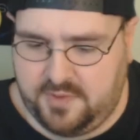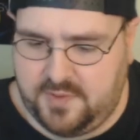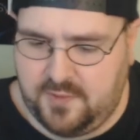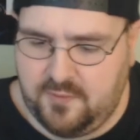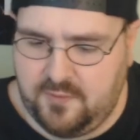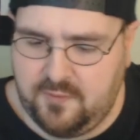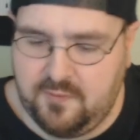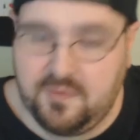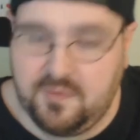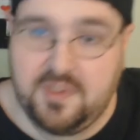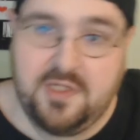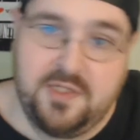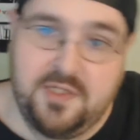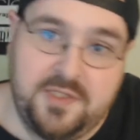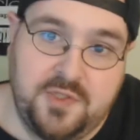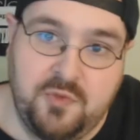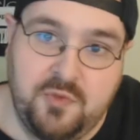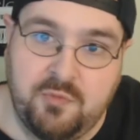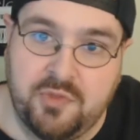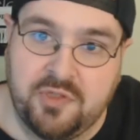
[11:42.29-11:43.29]

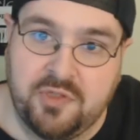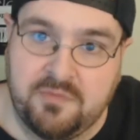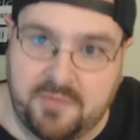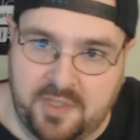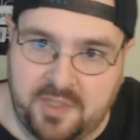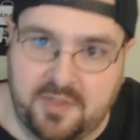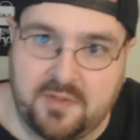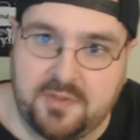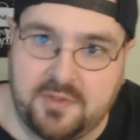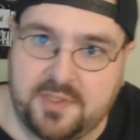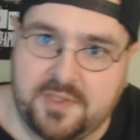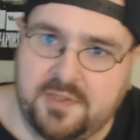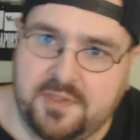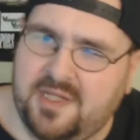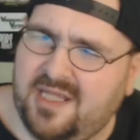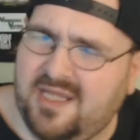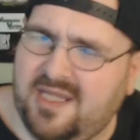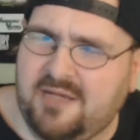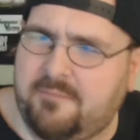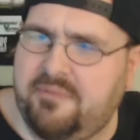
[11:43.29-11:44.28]
to 2 millimeters.
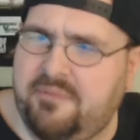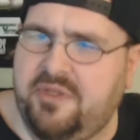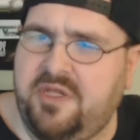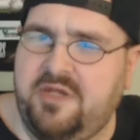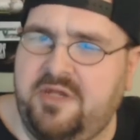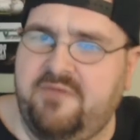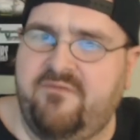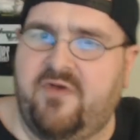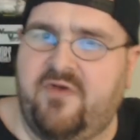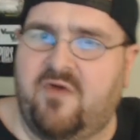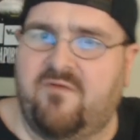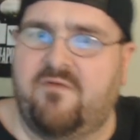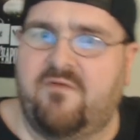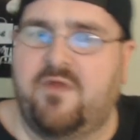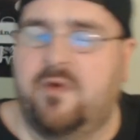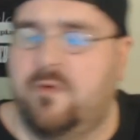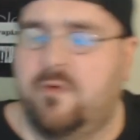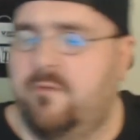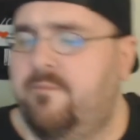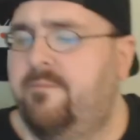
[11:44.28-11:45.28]
I like plenty of
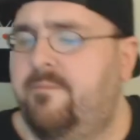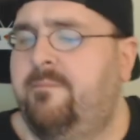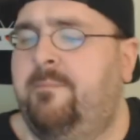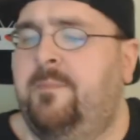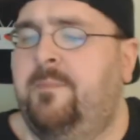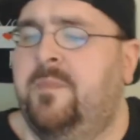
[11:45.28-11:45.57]
airflow.